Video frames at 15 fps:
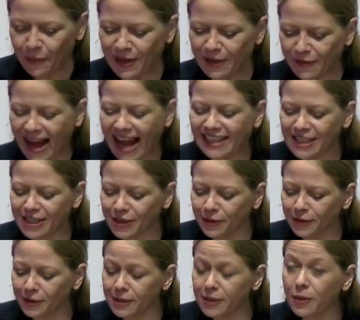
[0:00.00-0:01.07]
have
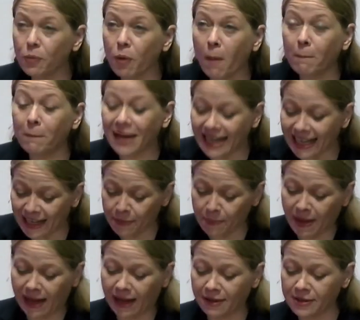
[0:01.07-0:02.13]
cancelled the £1 billion
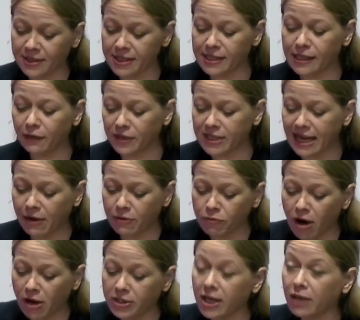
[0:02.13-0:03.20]
Silvertown
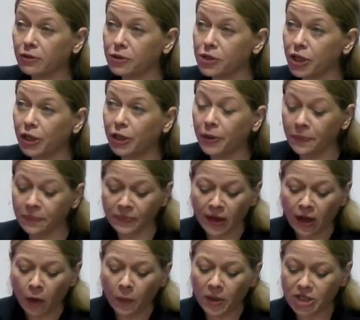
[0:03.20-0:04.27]
Road Tunnel 2,
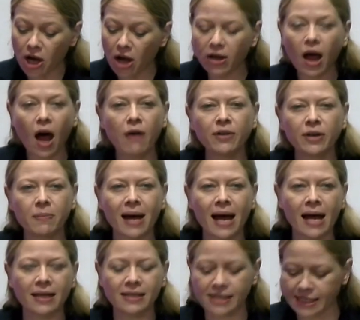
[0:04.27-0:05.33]
which our current
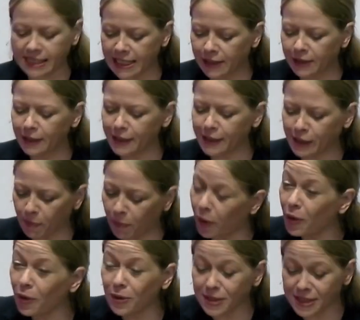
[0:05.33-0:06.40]
mayor still
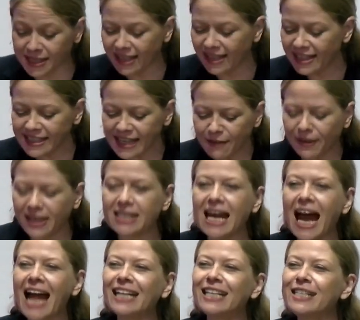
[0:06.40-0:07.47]
supports, saving
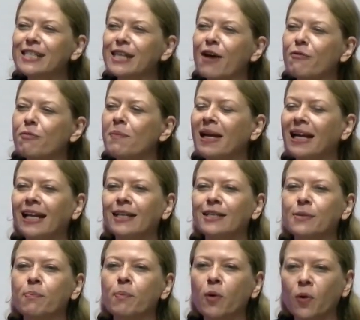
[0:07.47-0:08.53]
tens of millions
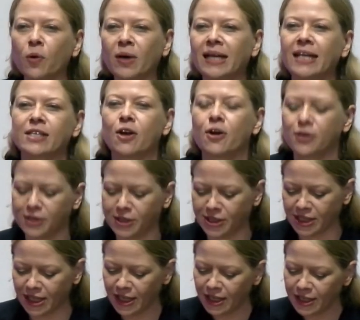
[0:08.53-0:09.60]
more in its costs
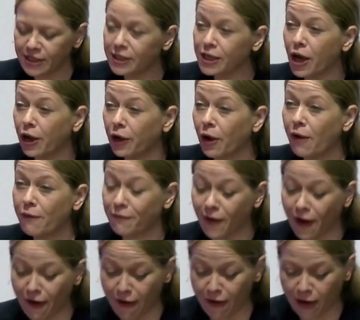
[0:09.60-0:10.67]
so
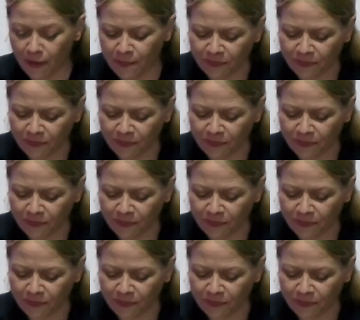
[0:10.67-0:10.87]
far.